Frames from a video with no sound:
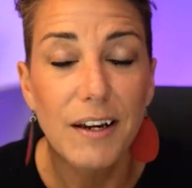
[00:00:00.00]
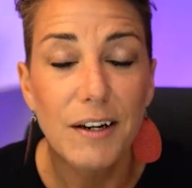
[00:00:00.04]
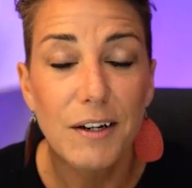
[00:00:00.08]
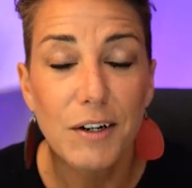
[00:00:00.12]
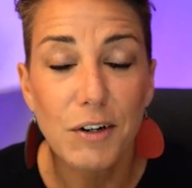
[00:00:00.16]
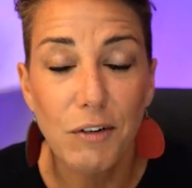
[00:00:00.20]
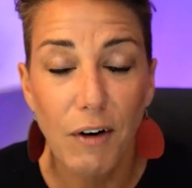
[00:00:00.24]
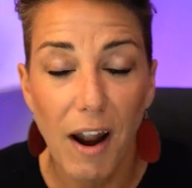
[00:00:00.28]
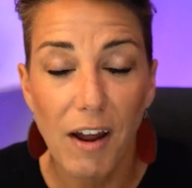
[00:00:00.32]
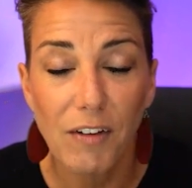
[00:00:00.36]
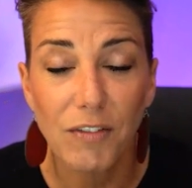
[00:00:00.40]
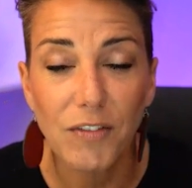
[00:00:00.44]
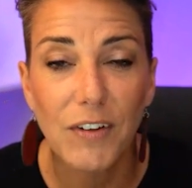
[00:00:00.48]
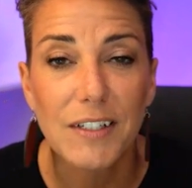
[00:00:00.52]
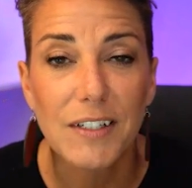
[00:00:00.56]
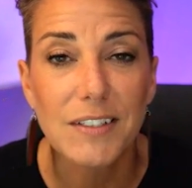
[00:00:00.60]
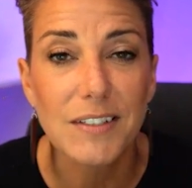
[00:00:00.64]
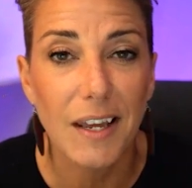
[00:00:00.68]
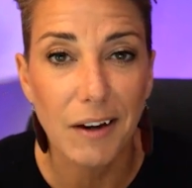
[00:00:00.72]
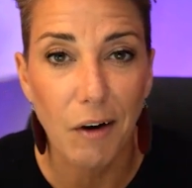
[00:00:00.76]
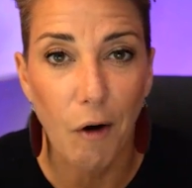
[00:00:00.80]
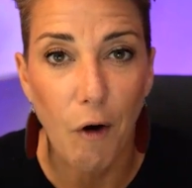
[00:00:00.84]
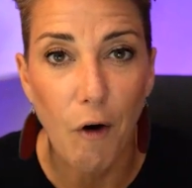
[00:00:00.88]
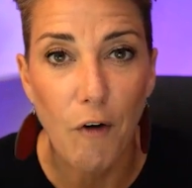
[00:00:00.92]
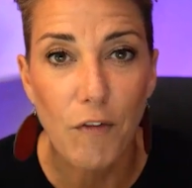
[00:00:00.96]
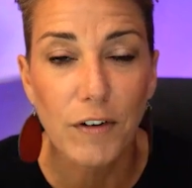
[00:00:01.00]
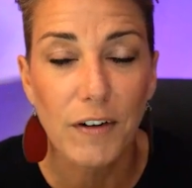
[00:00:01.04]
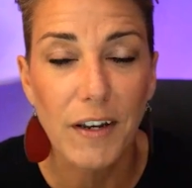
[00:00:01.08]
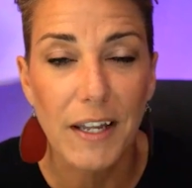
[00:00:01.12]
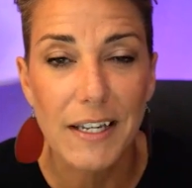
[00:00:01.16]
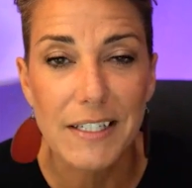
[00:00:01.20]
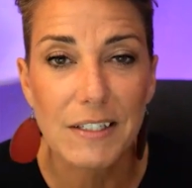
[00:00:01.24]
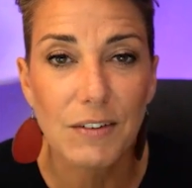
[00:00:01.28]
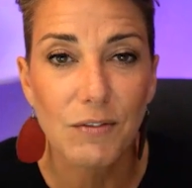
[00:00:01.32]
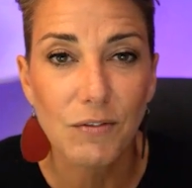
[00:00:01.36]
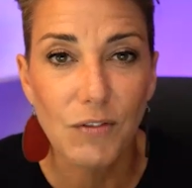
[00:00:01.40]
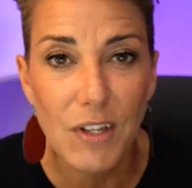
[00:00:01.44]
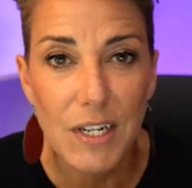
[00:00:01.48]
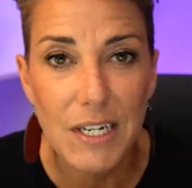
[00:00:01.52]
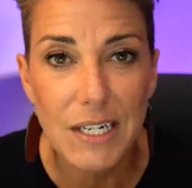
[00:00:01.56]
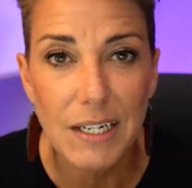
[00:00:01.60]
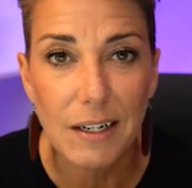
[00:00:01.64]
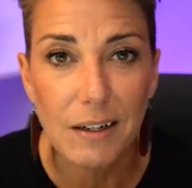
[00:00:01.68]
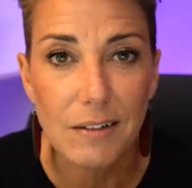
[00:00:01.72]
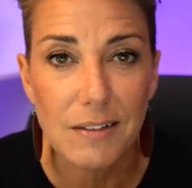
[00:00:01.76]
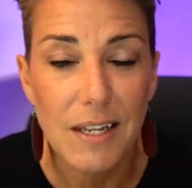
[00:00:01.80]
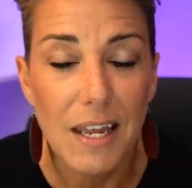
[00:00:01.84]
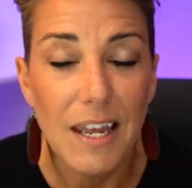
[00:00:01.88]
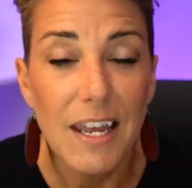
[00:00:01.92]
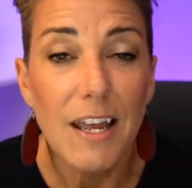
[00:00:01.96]
graphics like overlays and
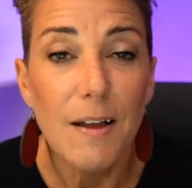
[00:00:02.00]
videos.